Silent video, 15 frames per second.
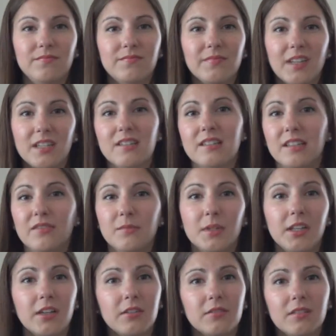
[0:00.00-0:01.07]
I just leave them
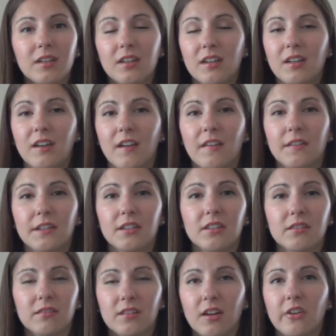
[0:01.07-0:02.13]
alone.
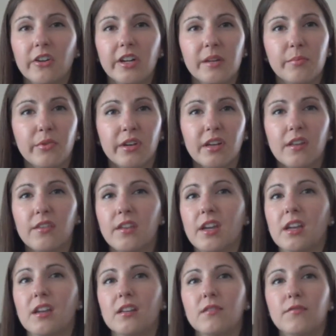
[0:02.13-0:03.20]
They're already pretty
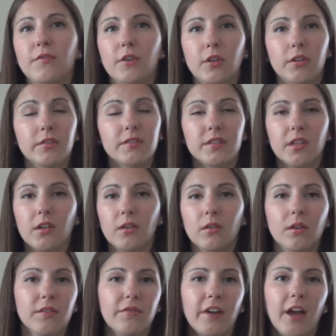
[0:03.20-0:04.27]
thick and full,
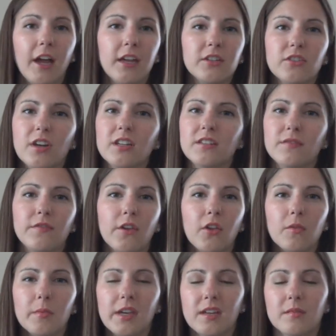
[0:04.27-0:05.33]
so if I tried to
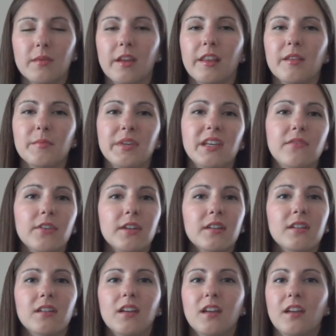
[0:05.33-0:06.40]
fill them in and make them
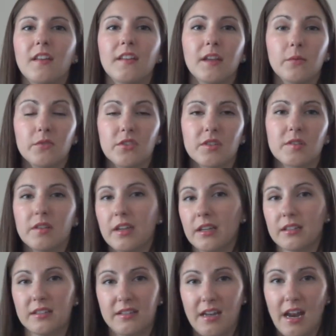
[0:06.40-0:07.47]
even, they would just
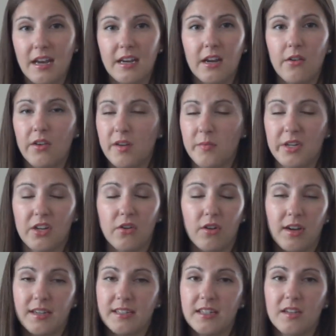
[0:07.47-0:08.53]
like stand out and be
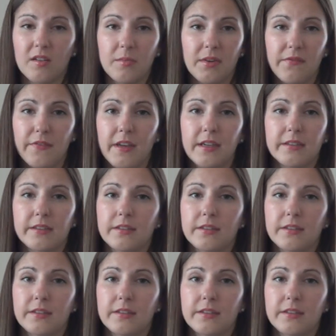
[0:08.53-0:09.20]
crazy on my face.